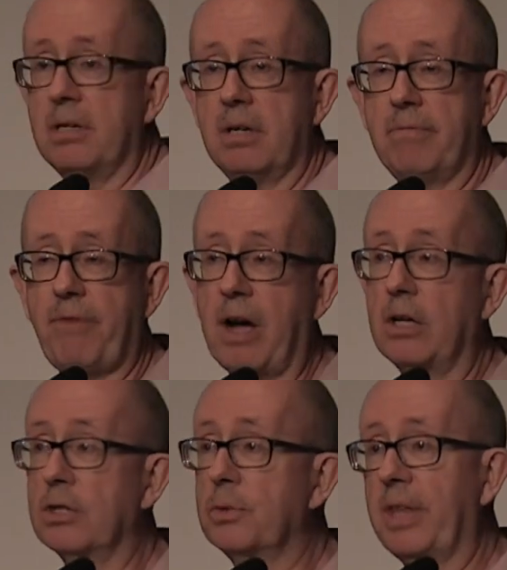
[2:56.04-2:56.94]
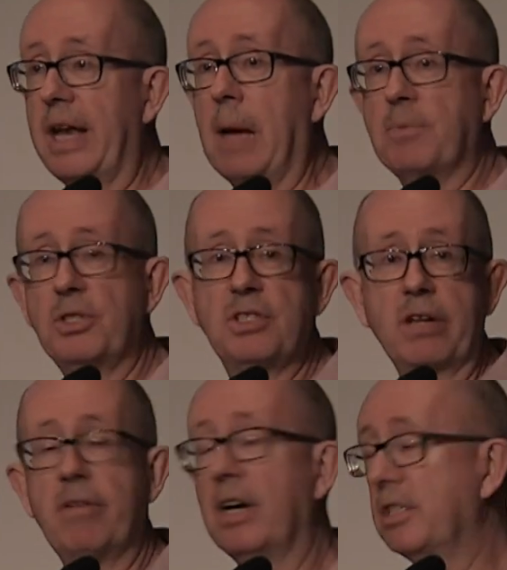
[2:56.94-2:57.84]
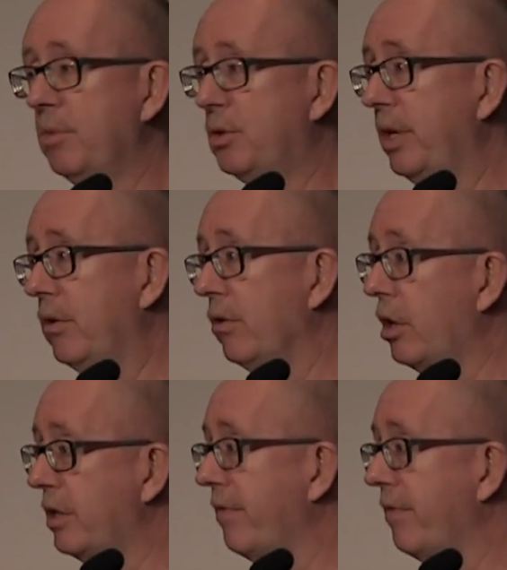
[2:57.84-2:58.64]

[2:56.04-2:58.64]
files within apps and synchronize them between all our